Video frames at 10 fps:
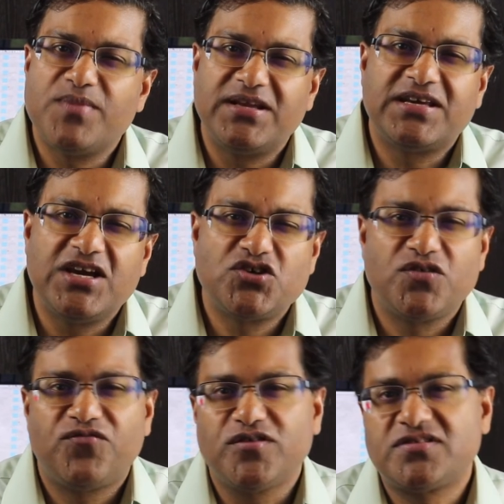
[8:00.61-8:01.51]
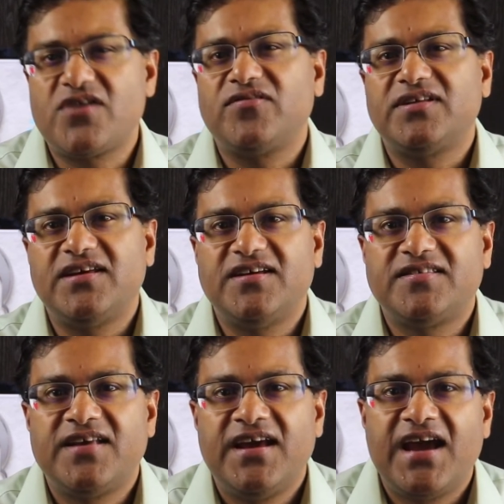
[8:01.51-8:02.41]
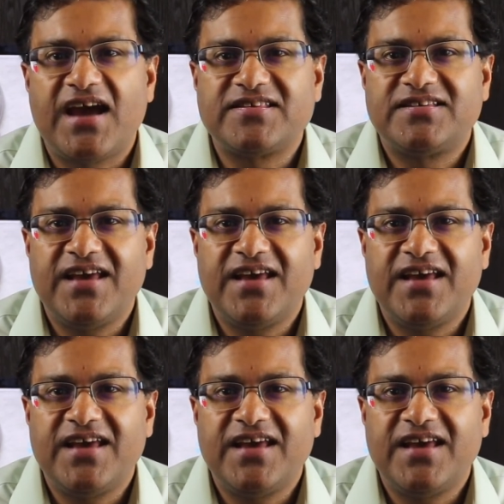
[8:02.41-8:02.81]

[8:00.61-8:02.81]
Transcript: medication for several years as it